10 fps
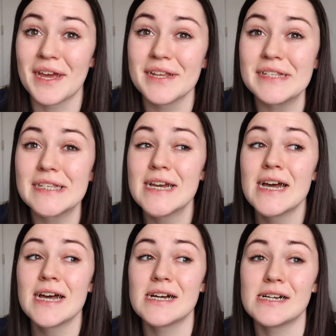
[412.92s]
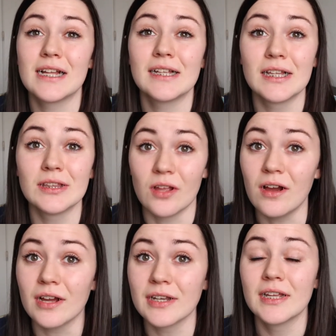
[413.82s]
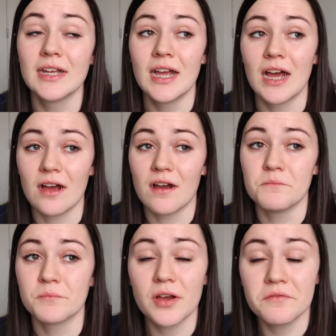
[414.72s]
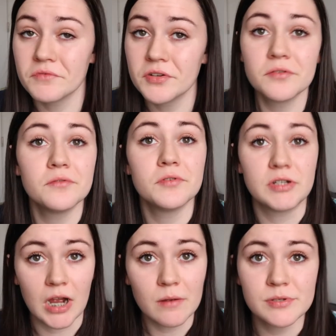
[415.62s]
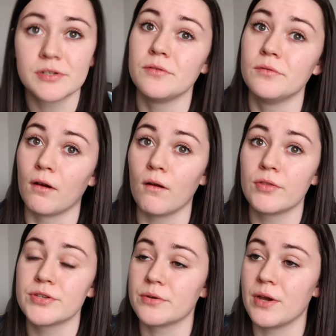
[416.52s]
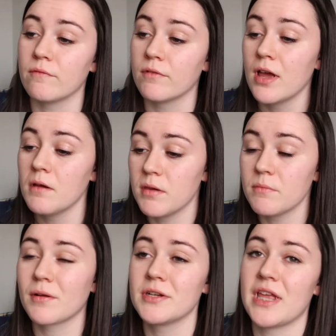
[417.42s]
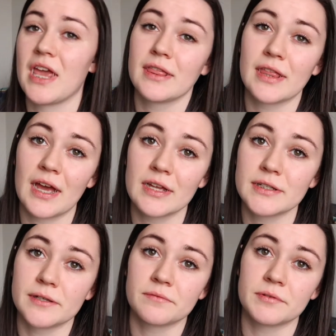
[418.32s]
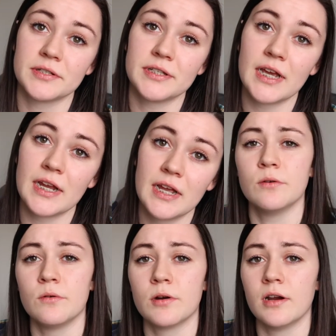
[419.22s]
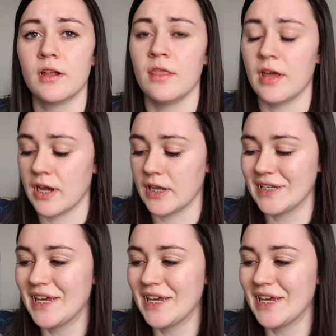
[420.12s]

That is a lot um, of new jobs, new growth. So if people are saying that Salesforce is dead or that